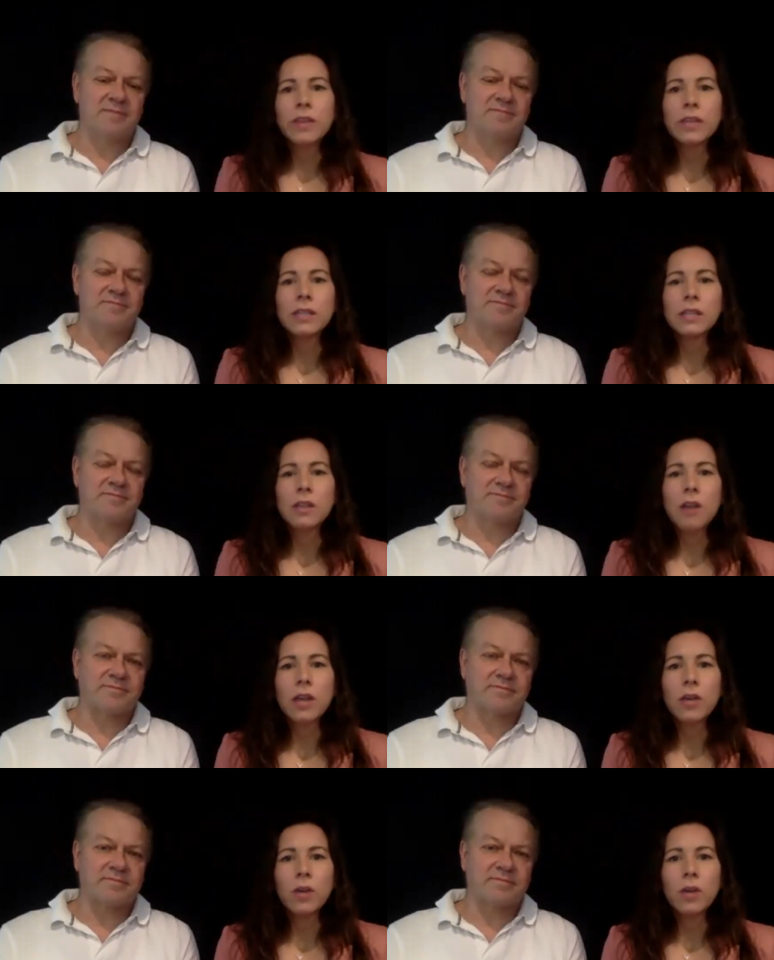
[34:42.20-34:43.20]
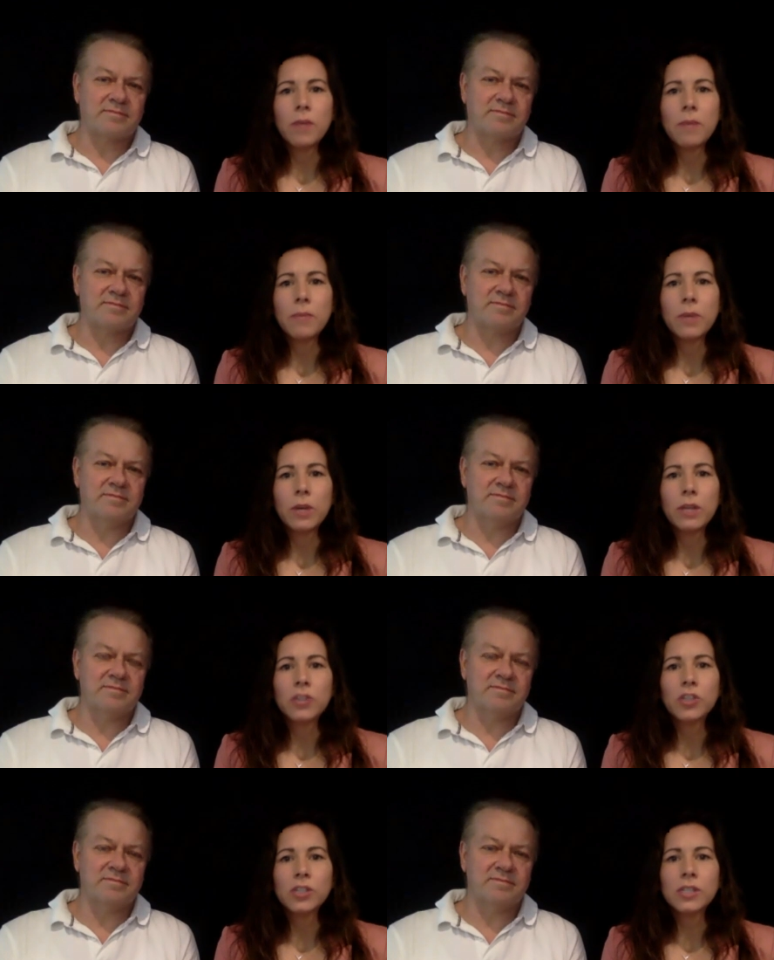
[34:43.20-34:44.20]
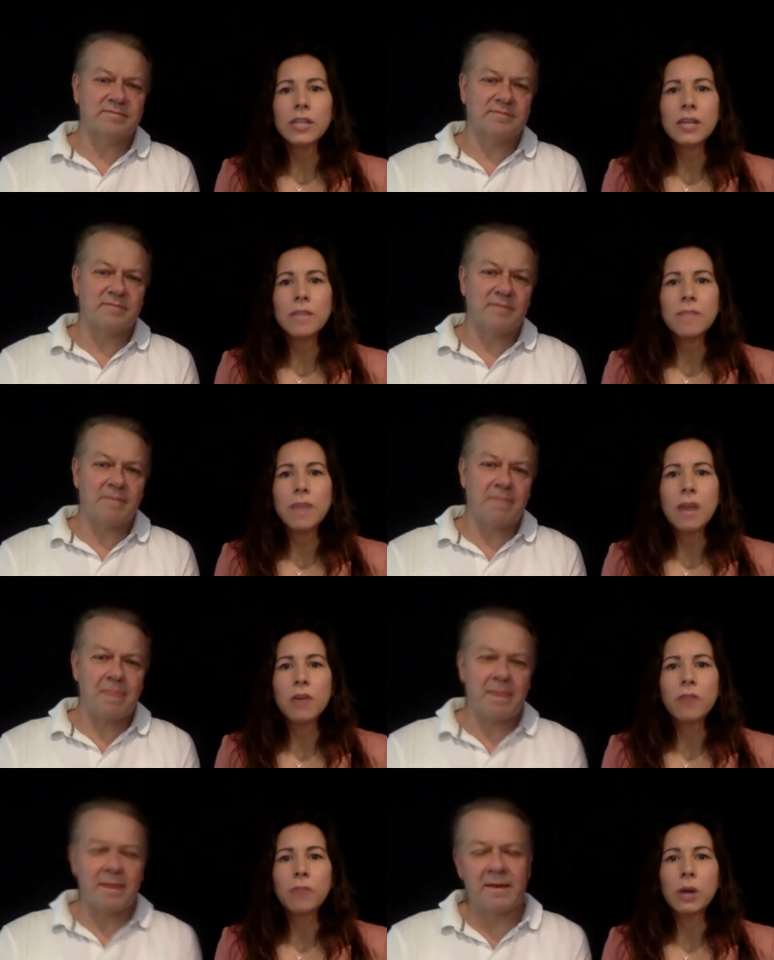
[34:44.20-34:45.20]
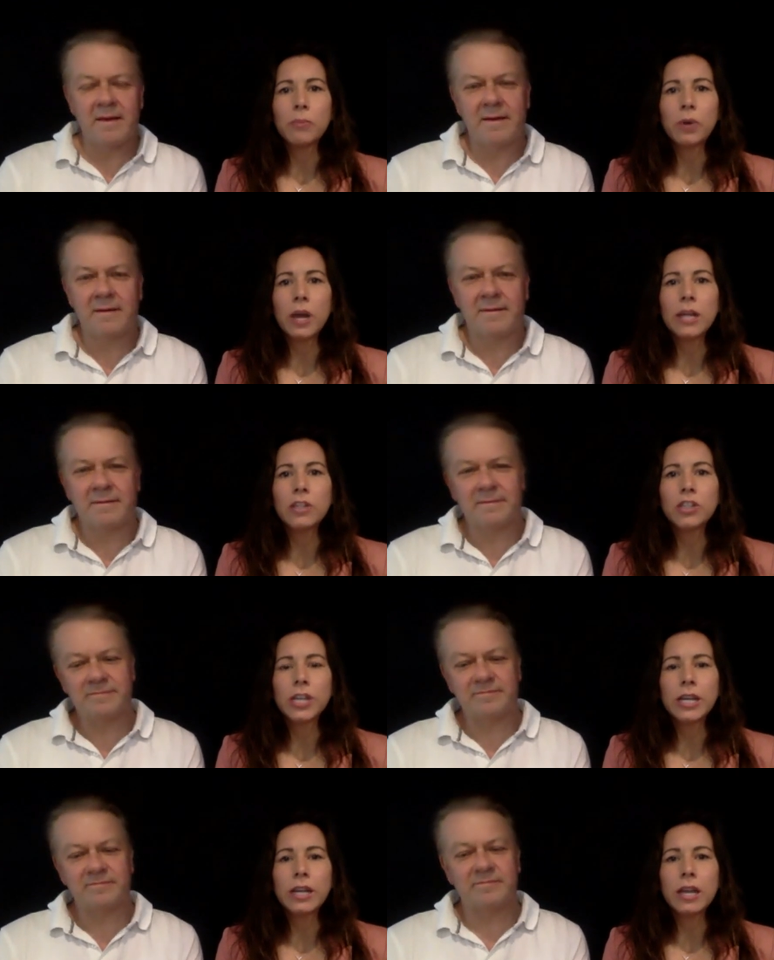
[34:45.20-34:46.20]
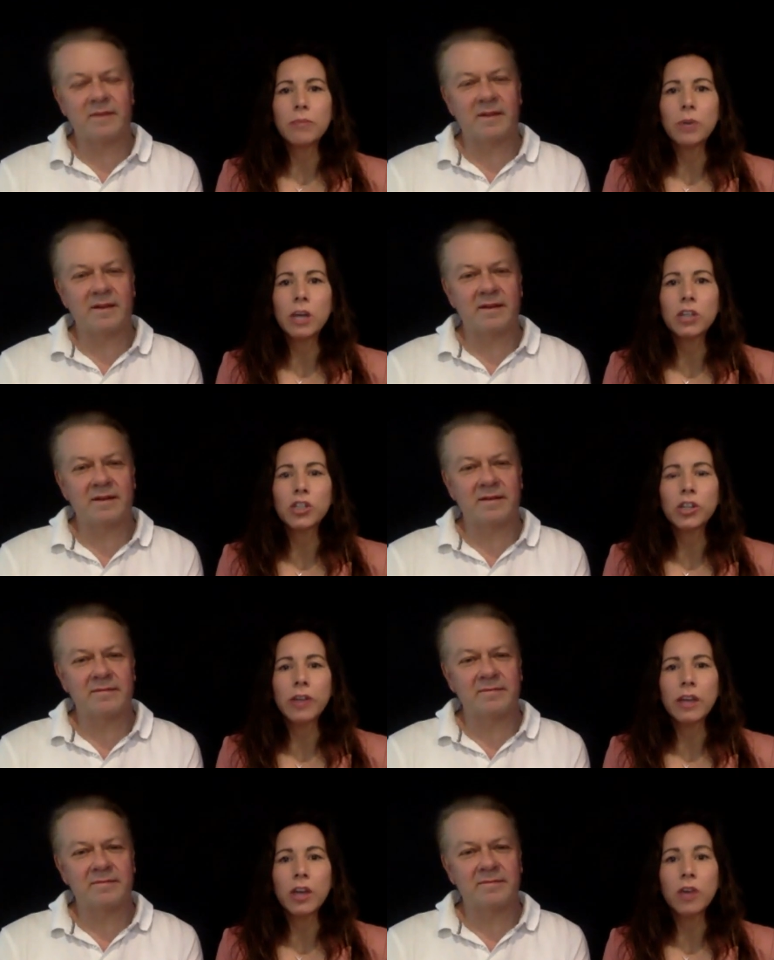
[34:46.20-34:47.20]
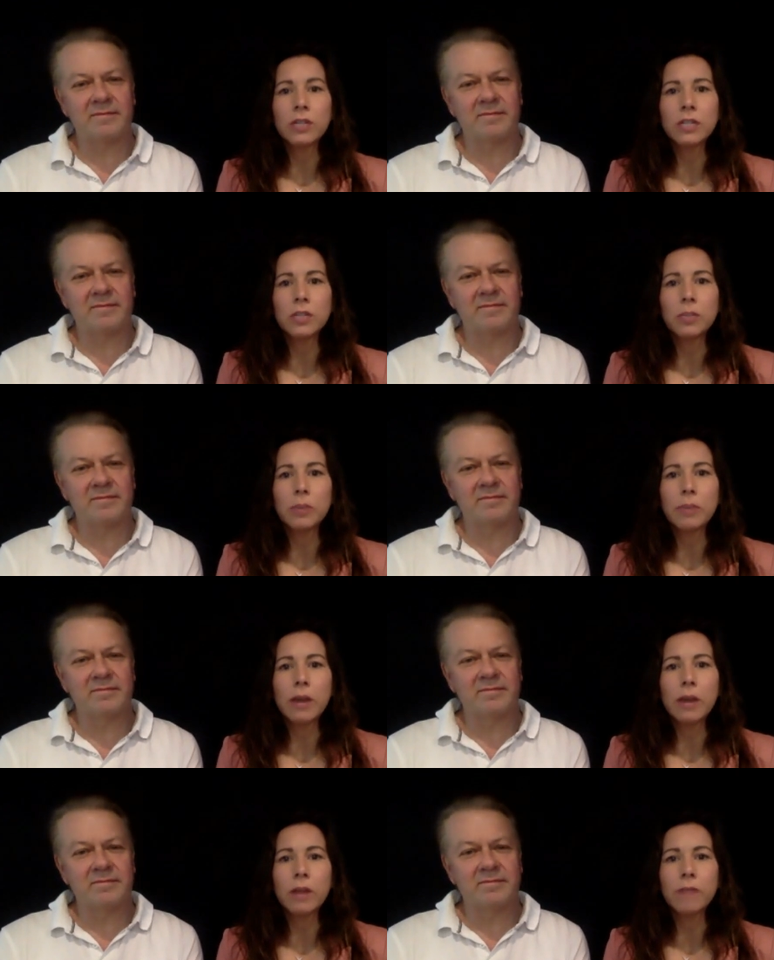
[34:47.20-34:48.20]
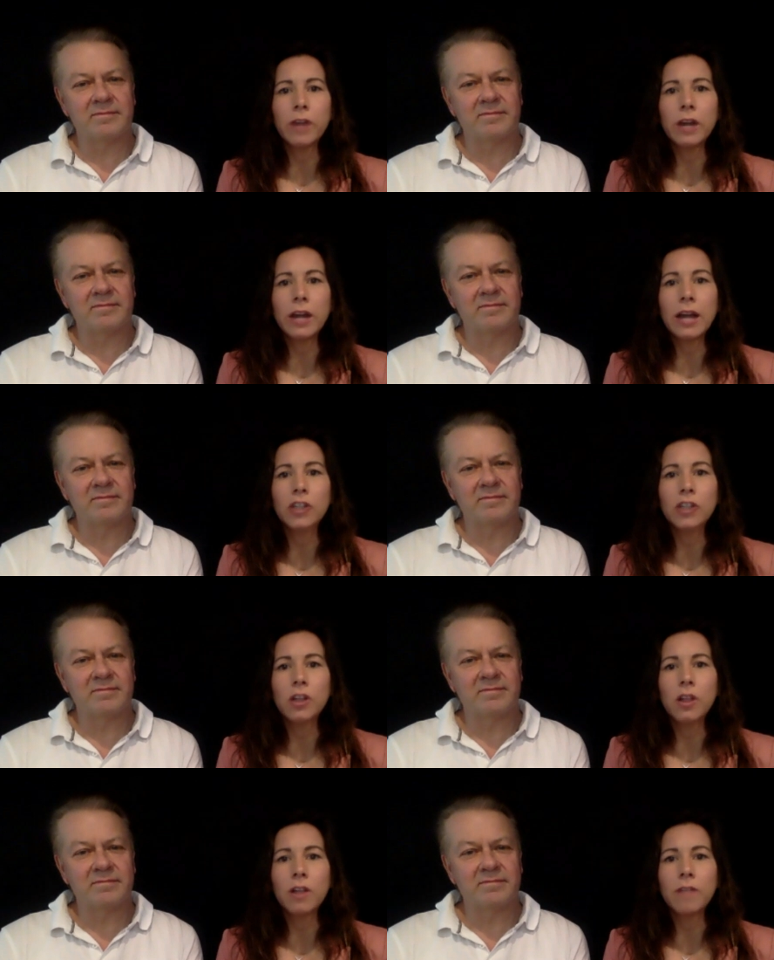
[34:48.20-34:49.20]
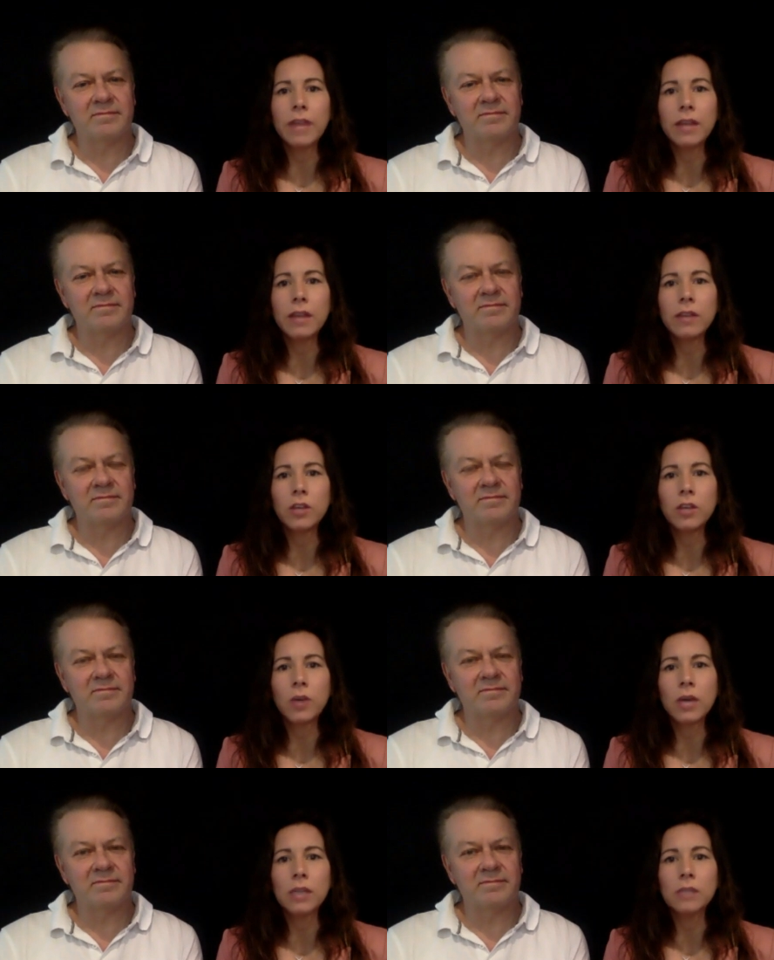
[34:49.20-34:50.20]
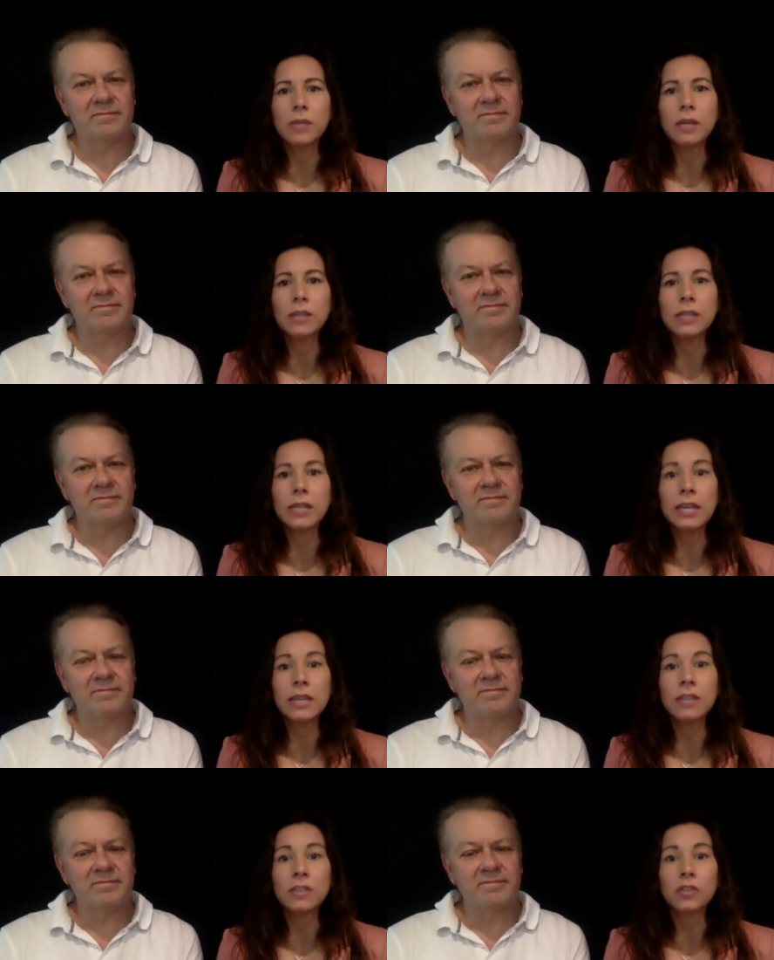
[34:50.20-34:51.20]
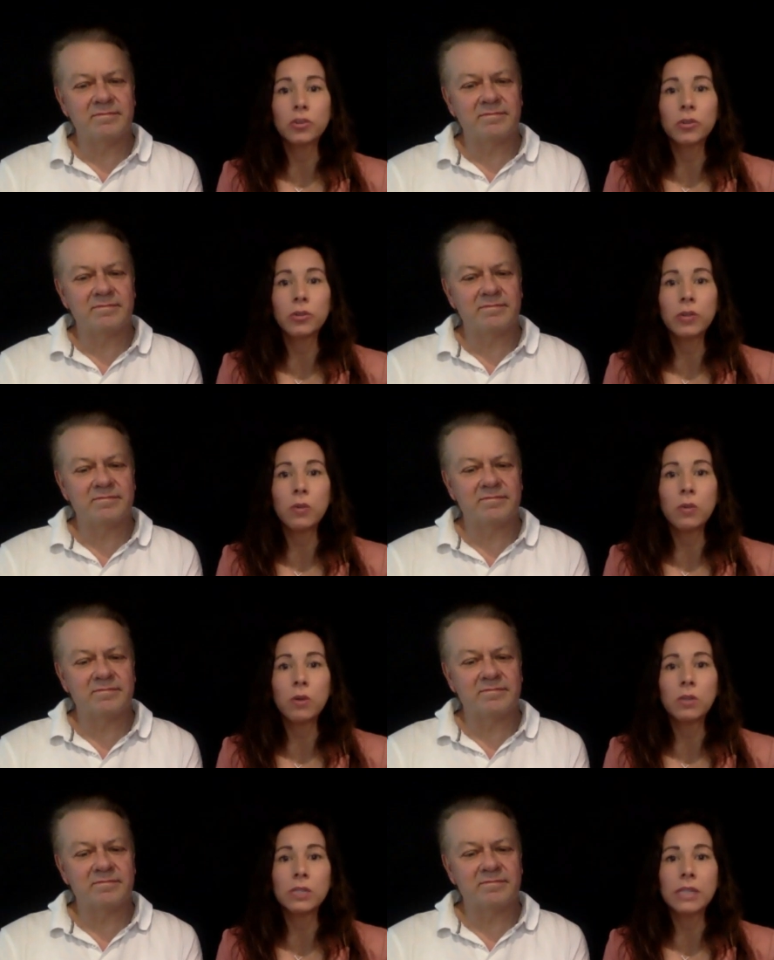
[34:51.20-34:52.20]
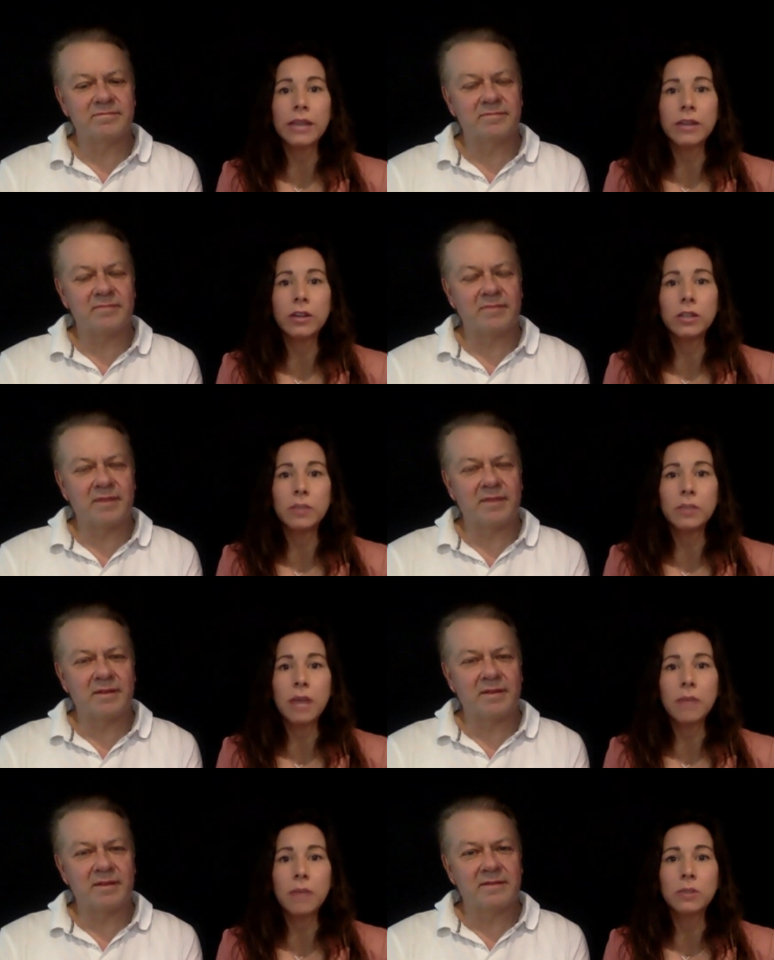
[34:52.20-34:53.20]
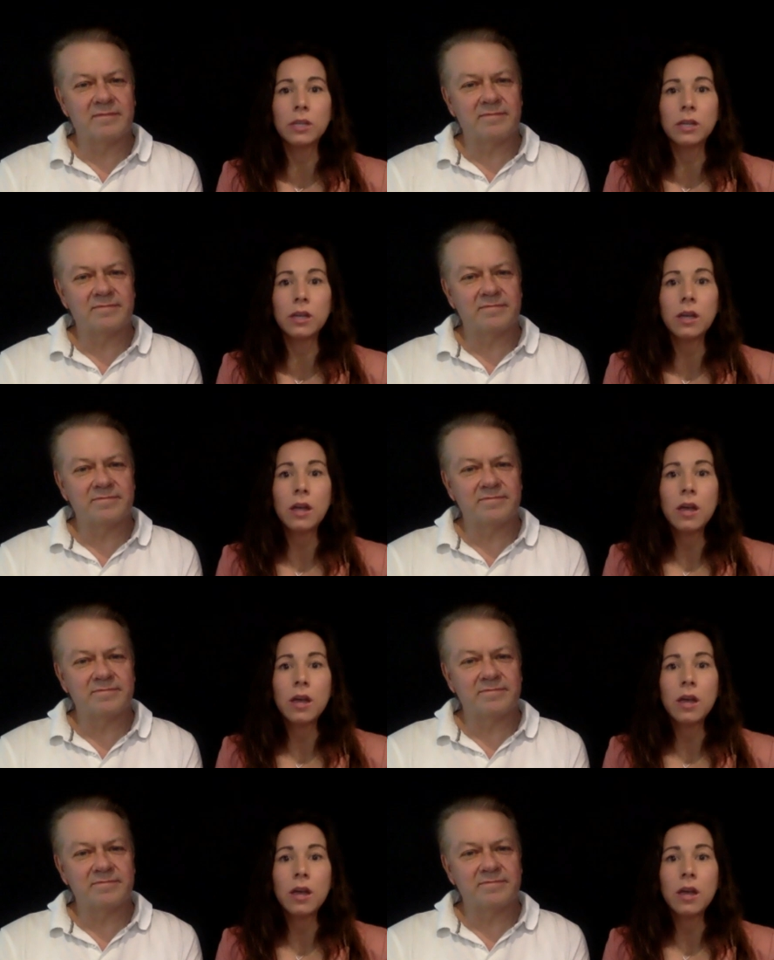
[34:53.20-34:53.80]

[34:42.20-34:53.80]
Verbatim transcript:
Speaker 1: things that I can remember is just the amount of preparation and pressure that goes into preparing for a national event in the US because it is truly world standard to be able to